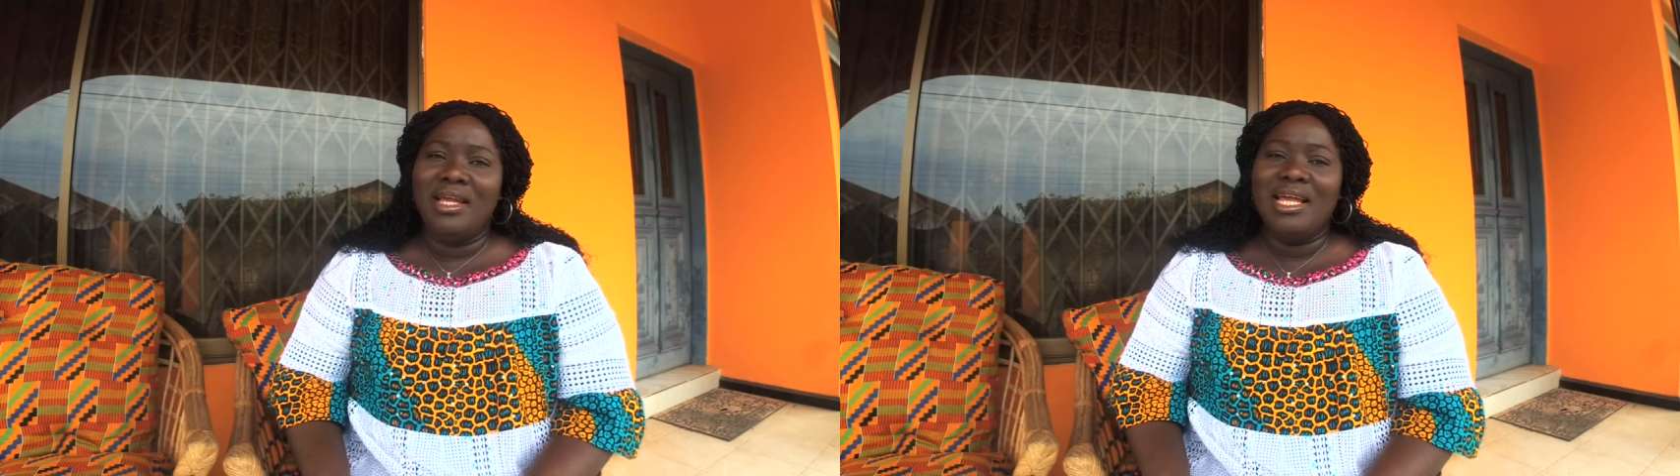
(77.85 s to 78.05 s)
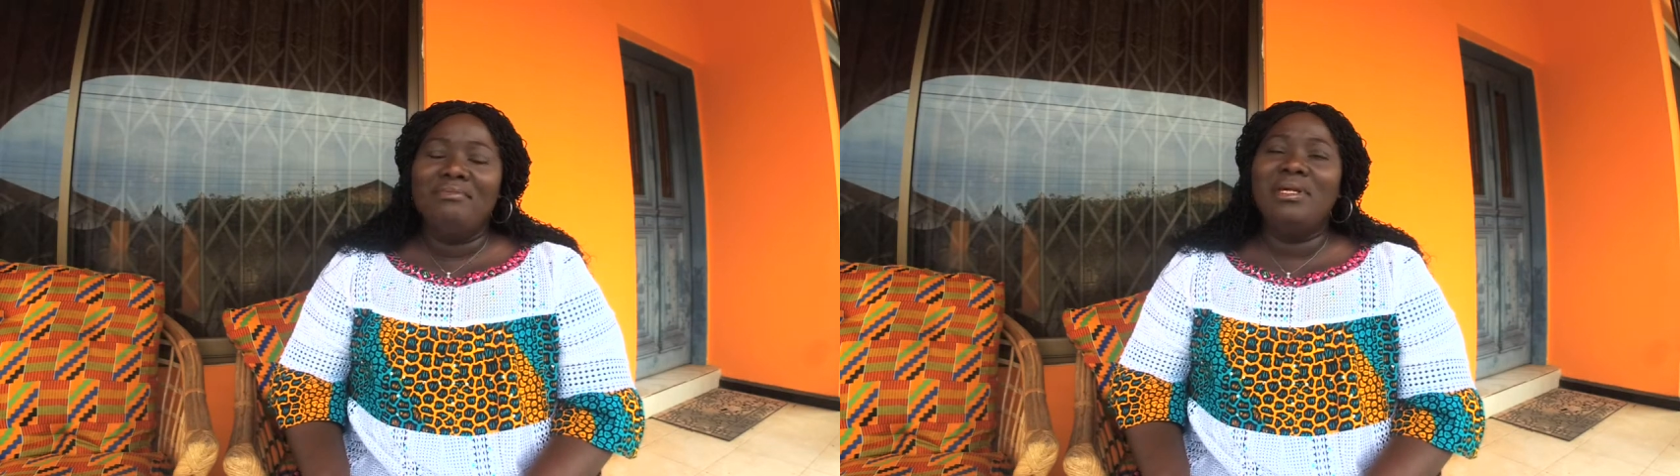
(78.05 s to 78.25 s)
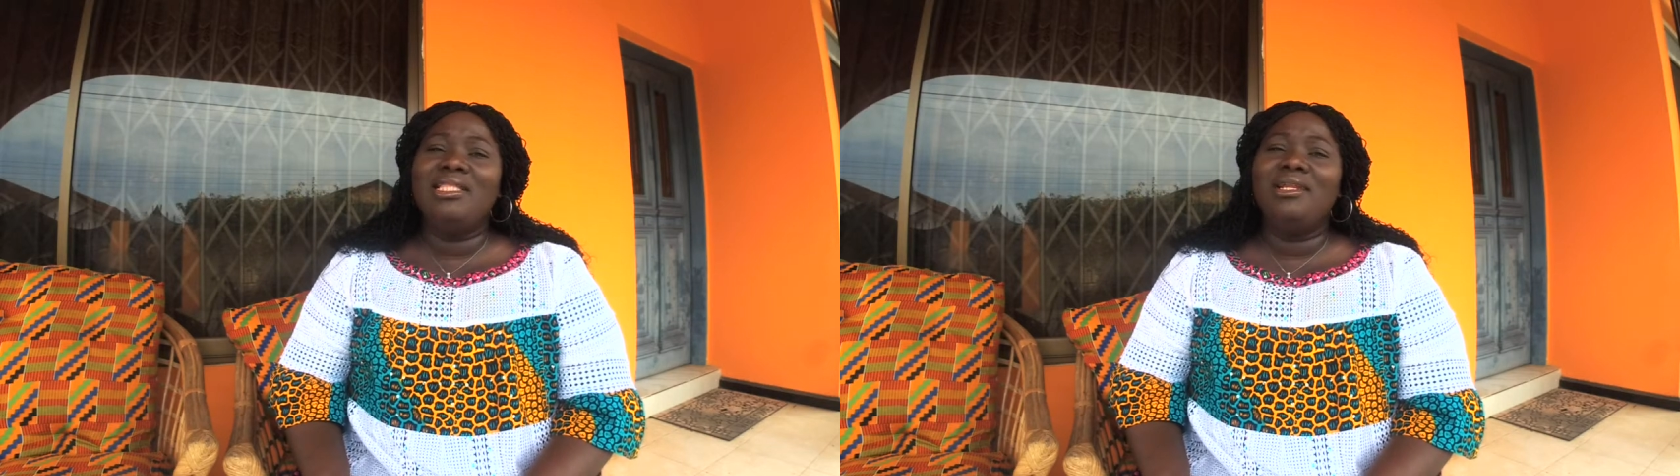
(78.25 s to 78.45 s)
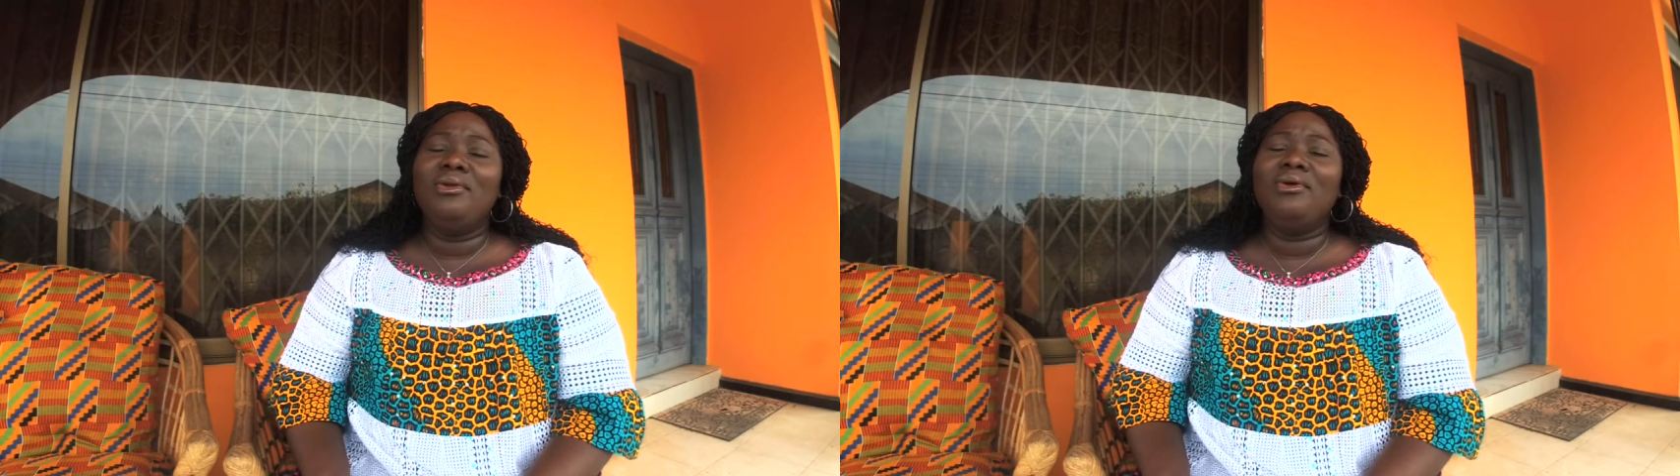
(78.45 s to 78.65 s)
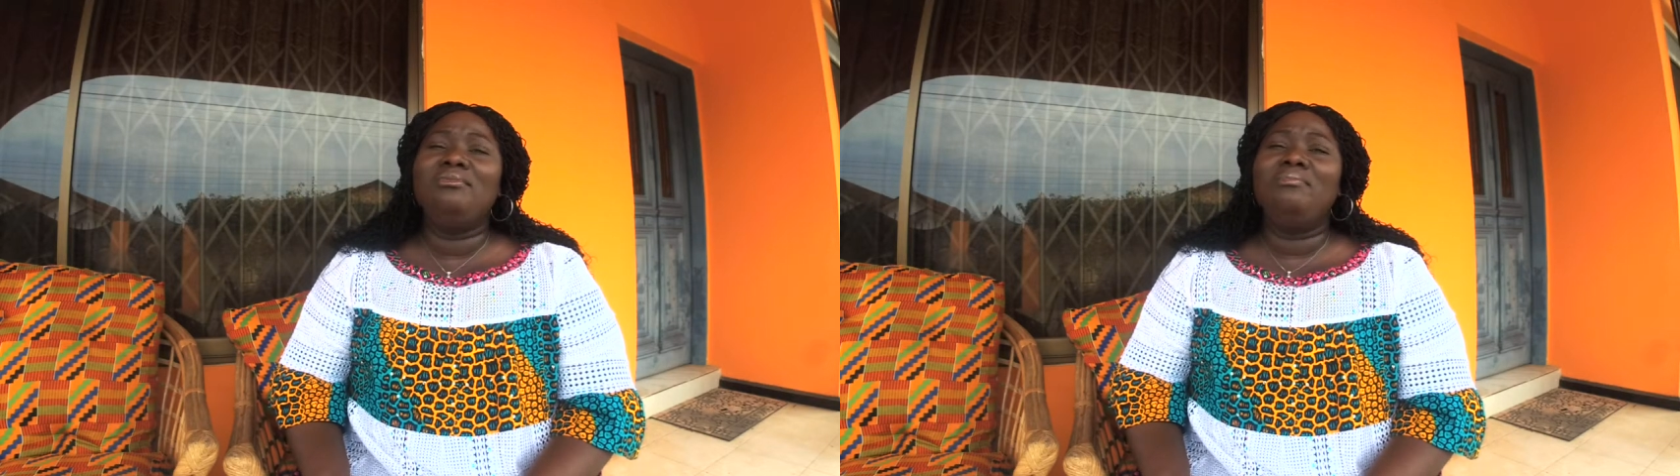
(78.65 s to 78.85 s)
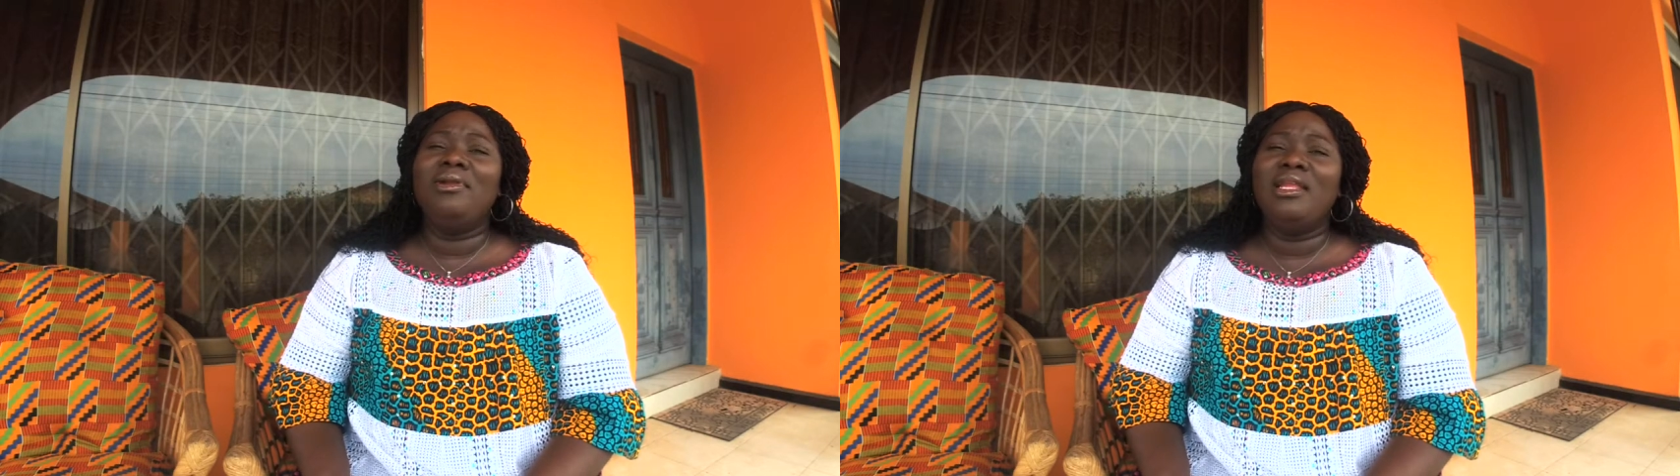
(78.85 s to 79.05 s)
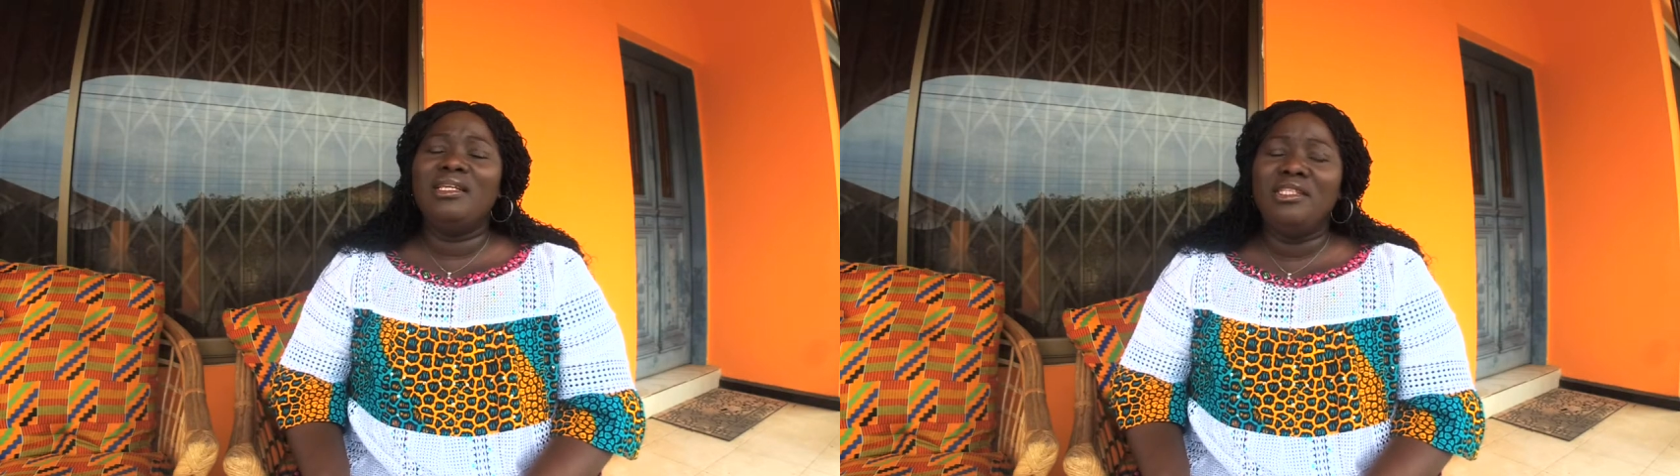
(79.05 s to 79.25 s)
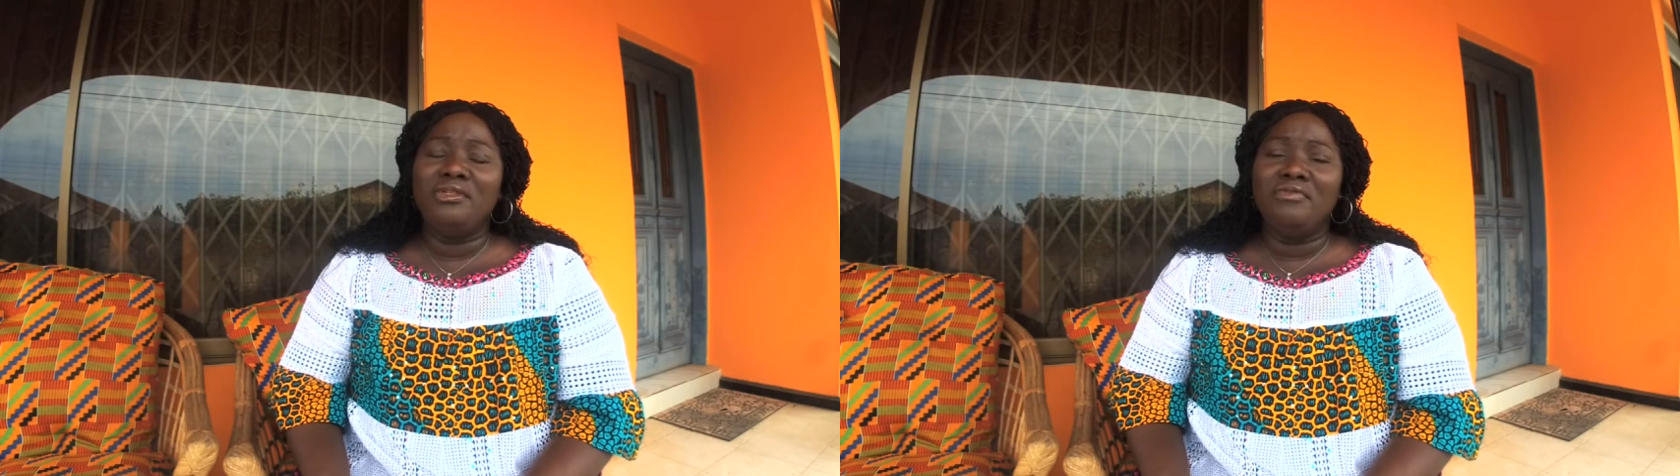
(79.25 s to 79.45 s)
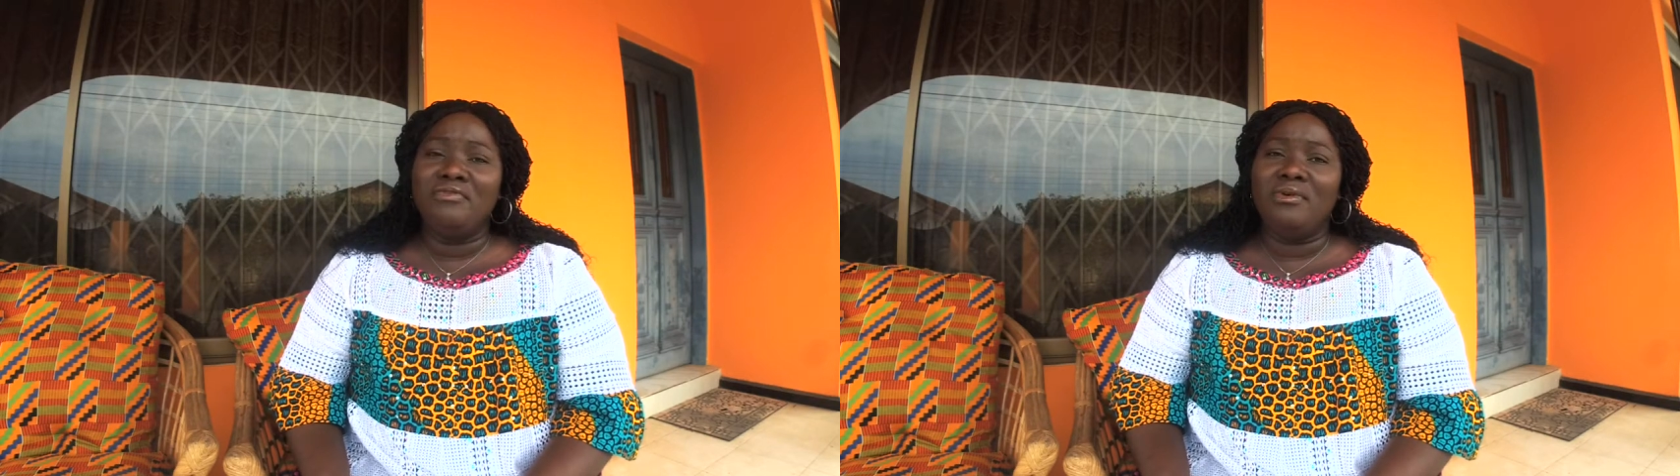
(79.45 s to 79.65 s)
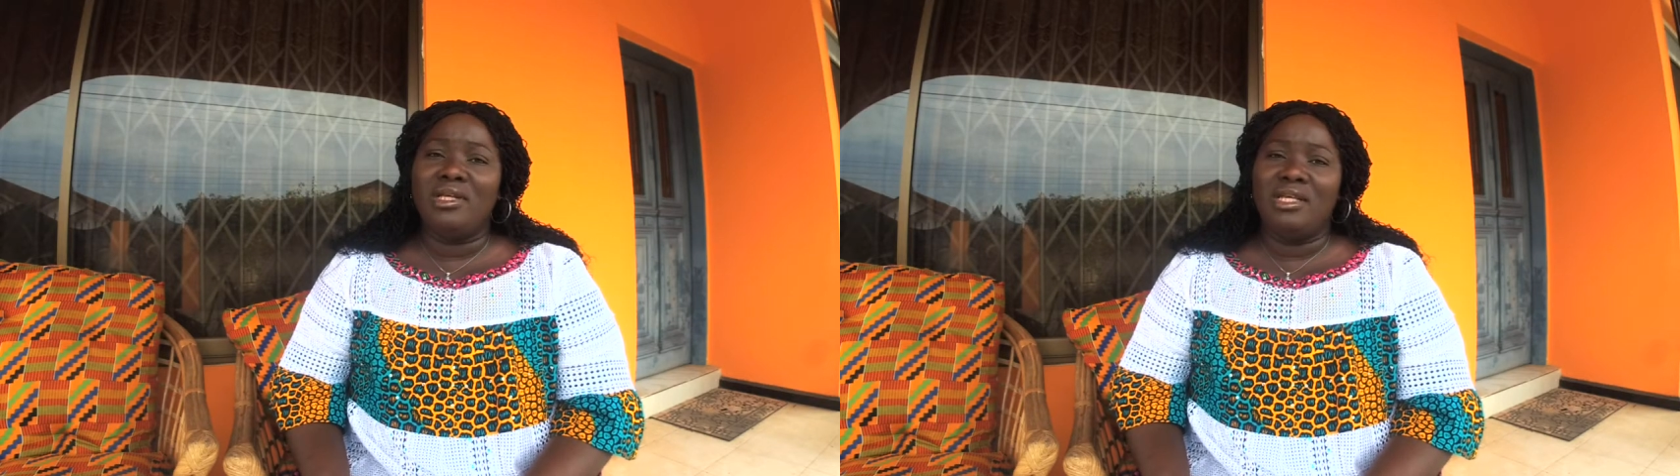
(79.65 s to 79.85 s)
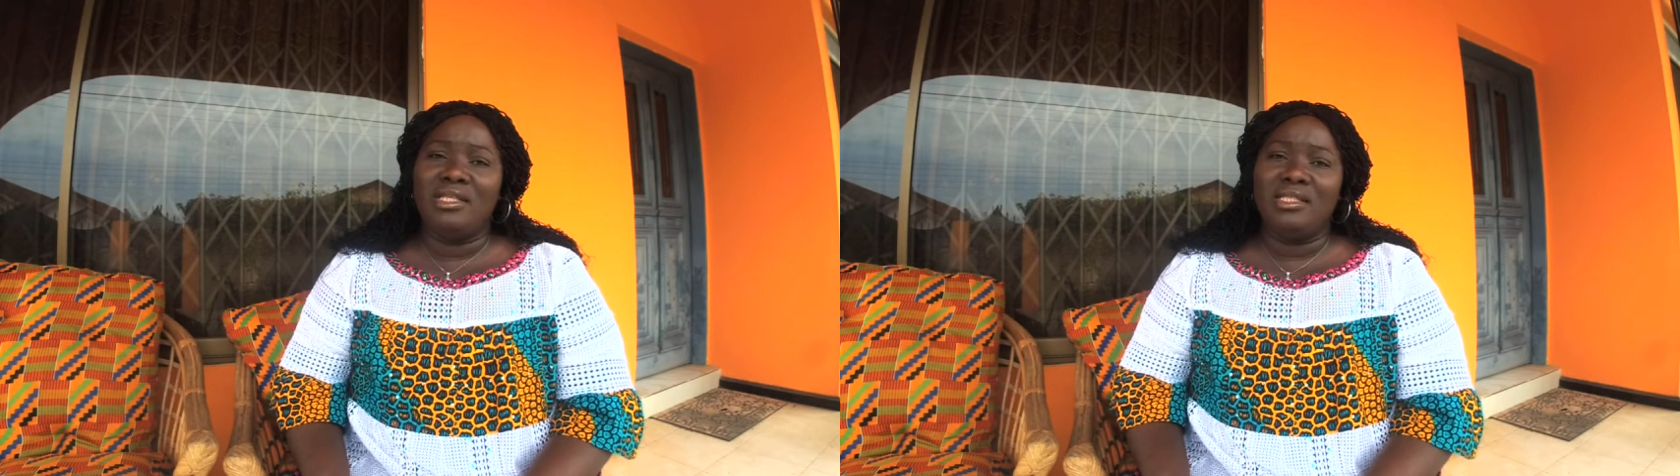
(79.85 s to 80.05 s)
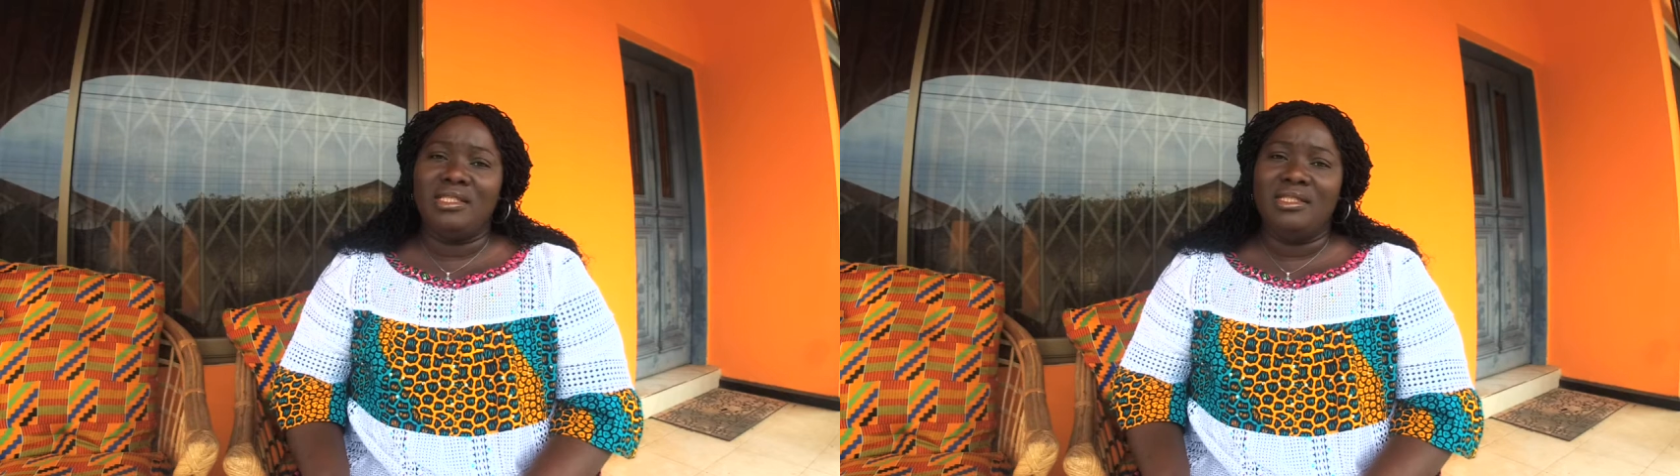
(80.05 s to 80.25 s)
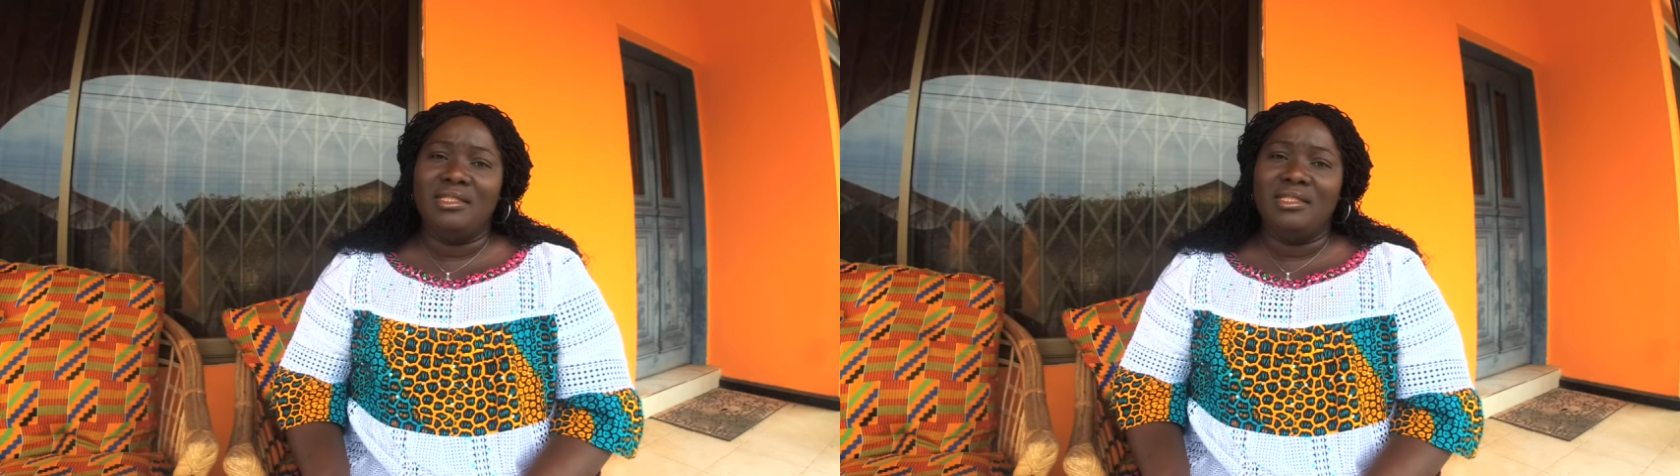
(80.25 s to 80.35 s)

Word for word: And may the Lord bless you for it.